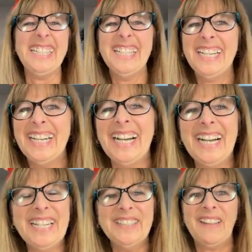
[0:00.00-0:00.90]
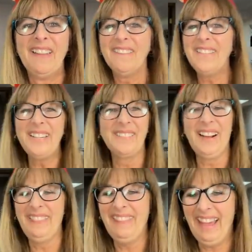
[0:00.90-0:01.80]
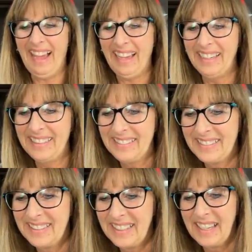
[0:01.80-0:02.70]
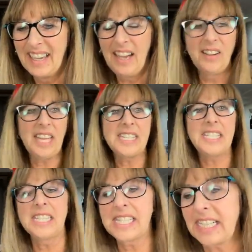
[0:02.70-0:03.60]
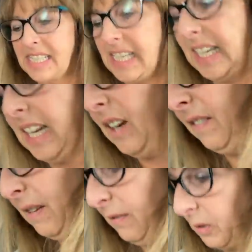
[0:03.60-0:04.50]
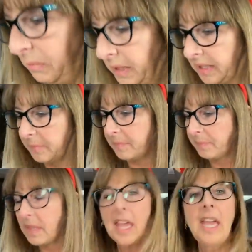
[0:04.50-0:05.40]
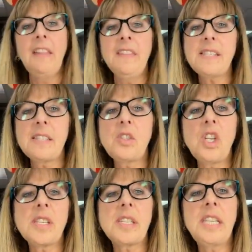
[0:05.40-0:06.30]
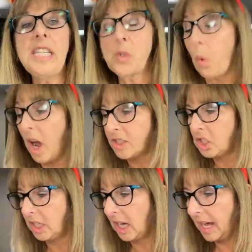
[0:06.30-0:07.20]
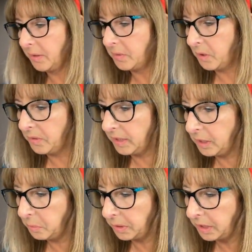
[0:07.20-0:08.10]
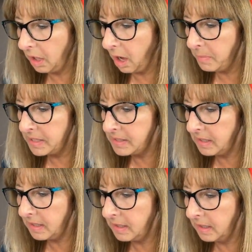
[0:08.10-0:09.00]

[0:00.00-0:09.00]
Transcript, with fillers: How to go? We don't want that. Bye bye. Okay, Dina's gonna take care of it for me. And this is just, he's watching. I don't know that he really commented.